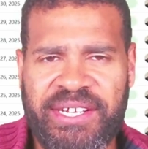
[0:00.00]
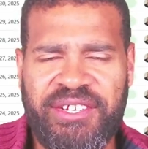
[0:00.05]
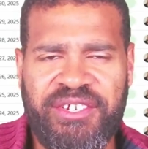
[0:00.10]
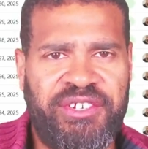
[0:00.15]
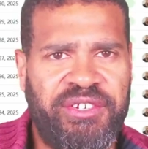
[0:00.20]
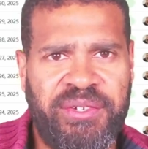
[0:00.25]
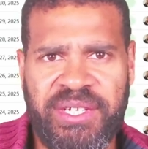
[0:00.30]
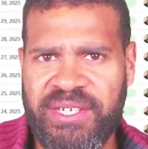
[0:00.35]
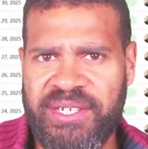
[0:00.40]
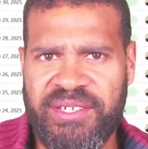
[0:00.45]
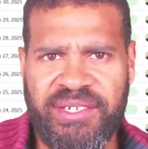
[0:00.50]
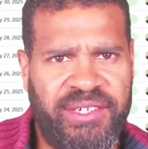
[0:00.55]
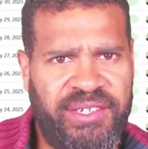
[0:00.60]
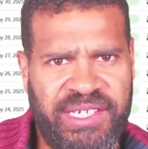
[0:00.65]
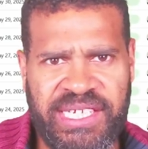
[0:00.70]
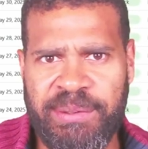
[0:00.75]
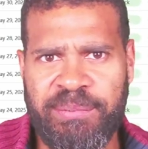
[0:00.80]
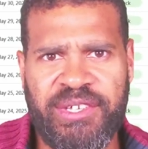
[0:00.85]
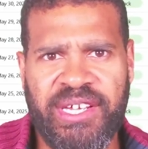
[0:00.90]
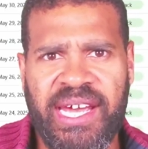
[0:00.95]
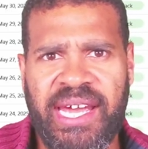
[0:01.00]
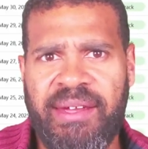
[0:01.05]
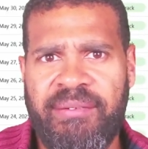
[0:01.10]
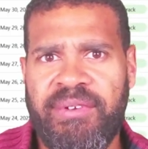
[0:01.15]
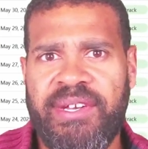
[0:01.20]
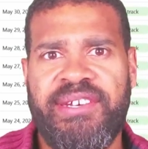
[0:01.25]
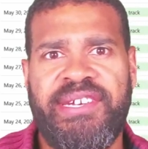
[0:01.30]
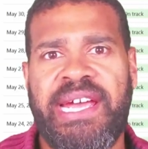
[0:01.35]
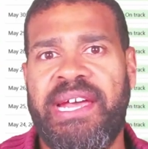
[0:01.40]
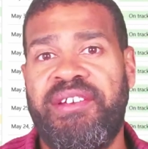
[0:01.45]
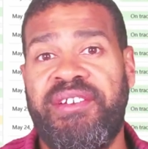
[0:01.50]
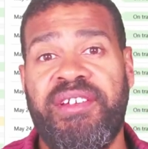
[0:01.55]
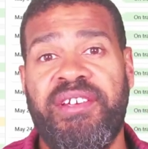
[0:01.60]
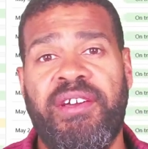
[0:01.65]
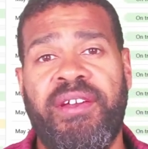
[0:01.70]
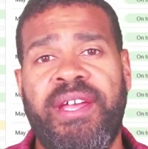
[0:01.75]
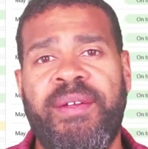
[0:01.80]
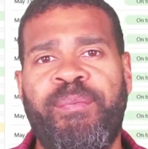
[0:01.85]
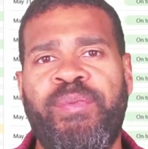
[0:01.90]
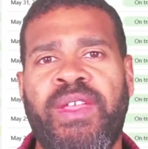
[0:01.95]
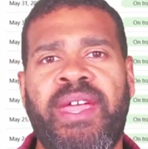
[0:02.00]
and doing the deep dive and testing on it,